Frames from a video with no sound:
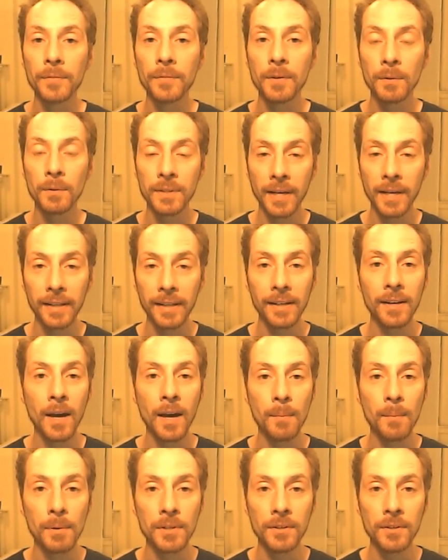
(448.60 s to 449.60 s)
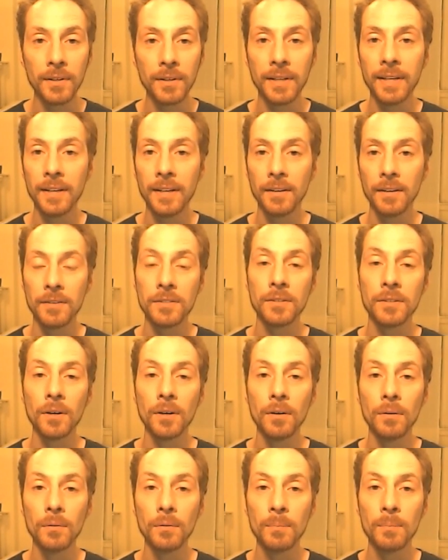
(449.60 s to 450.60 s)
we're taking an opportunity here
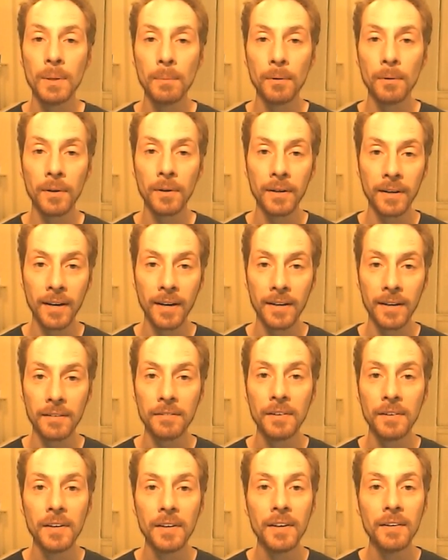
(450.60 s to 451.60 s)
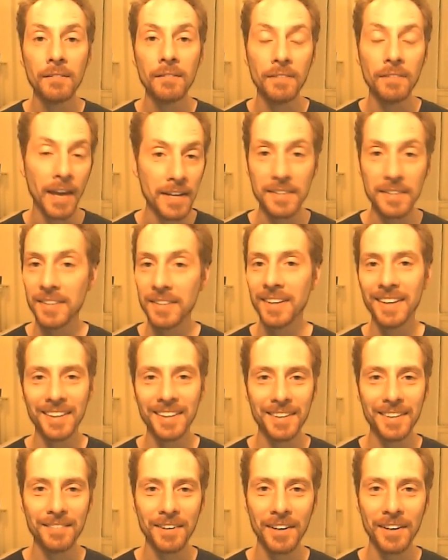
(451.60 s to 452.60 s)
so people can kind of vent
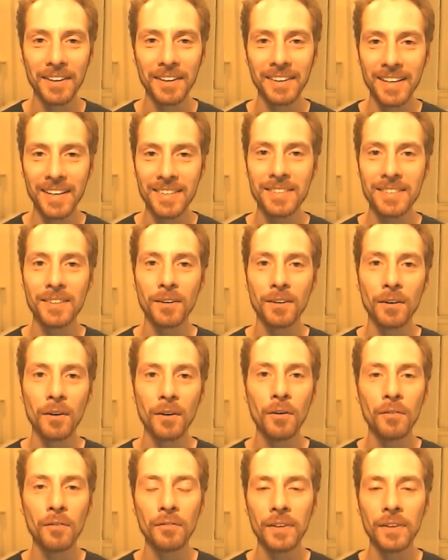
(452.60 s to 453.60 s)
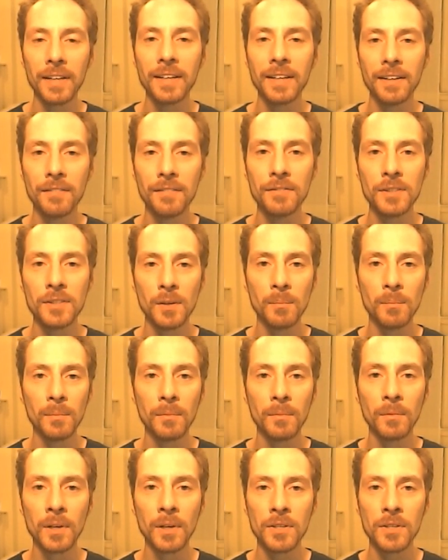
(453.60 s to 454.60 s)
at the very least, or hopefully give
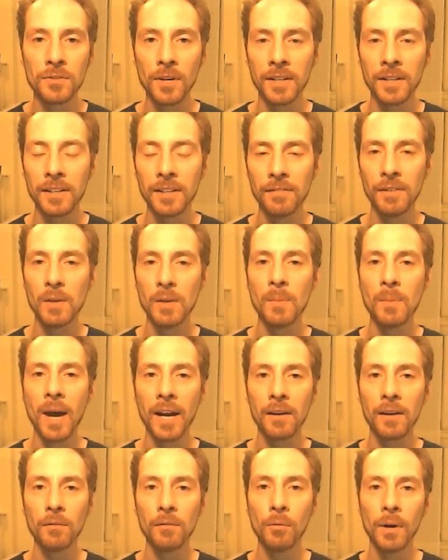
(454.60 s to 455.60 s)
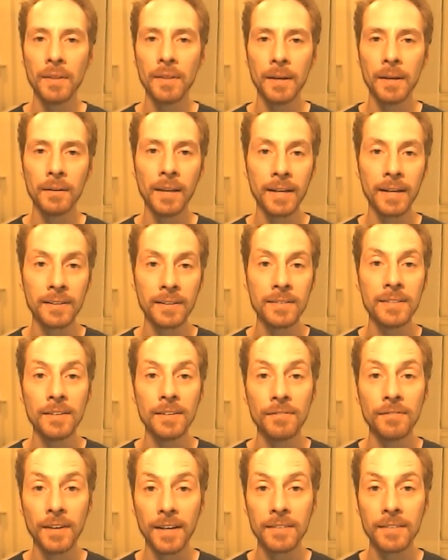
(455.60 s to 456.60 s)
some constructive feedback of what they'd like to
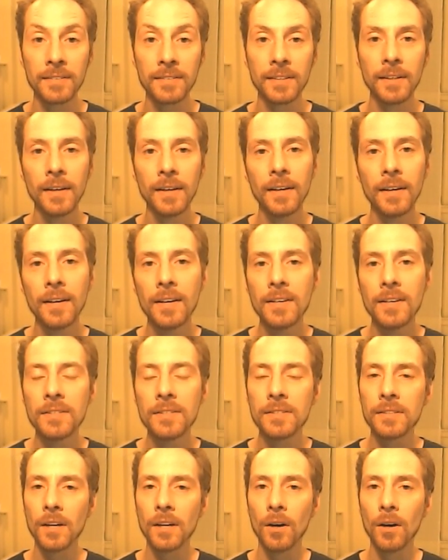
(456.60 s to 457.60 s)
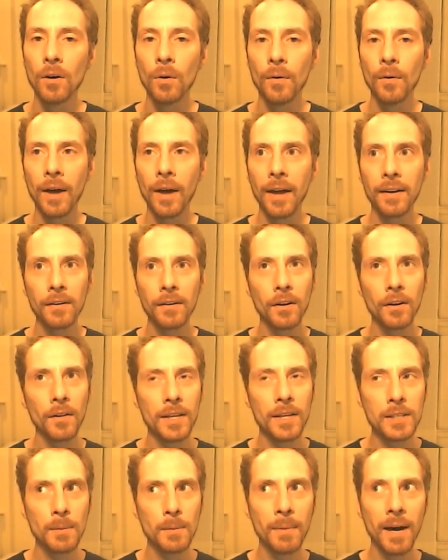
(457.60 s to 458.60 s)
see fixed. So I don't know,
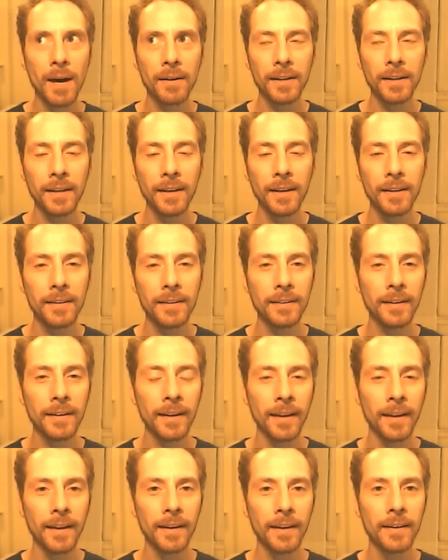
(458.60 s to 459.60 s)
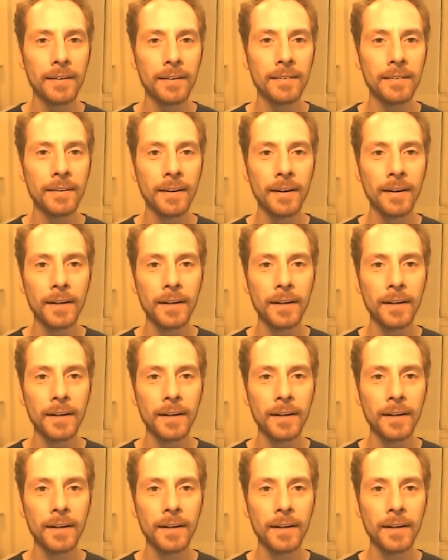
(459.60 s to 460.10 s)
that's about it, and